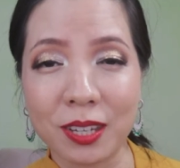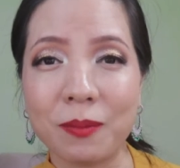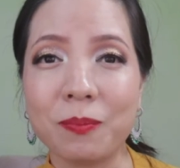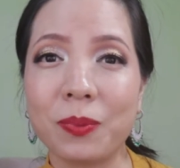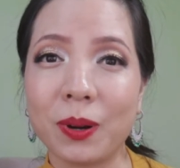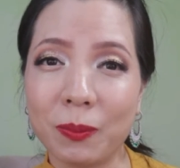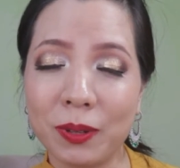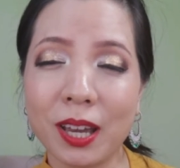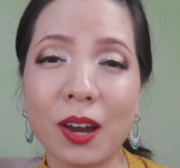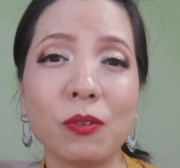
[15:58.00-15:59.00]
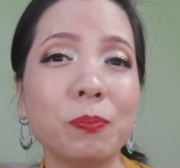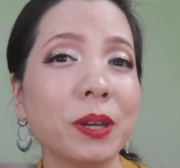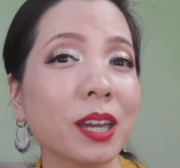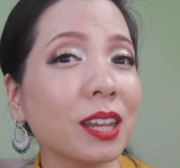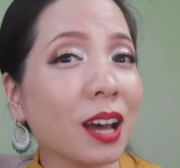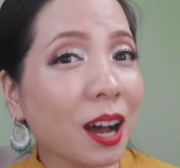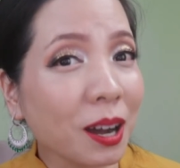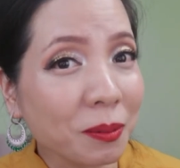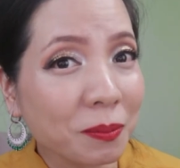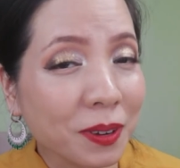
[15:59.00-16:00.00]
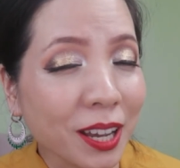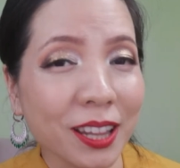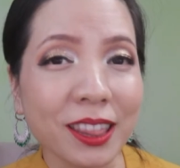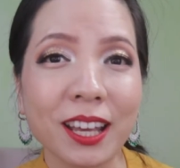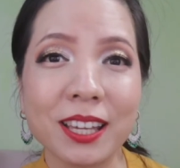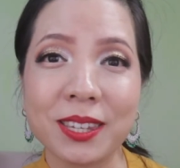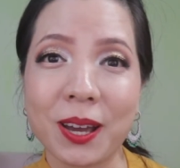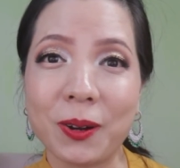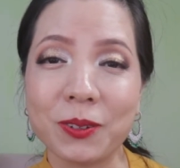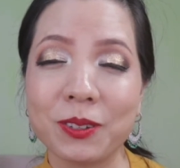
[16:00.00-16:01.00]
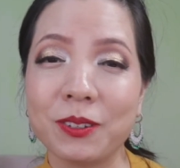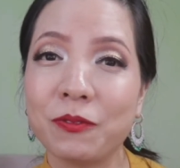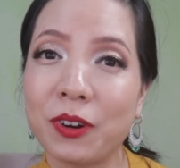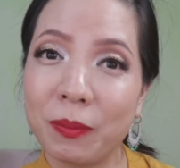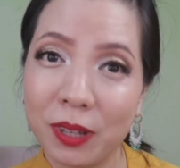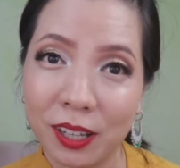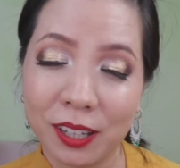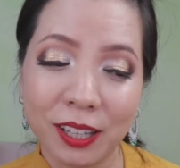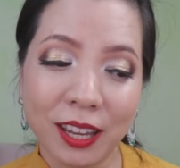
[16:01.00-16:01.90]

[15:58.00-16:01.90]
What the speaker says: then probably I will pick it up and test out the formula.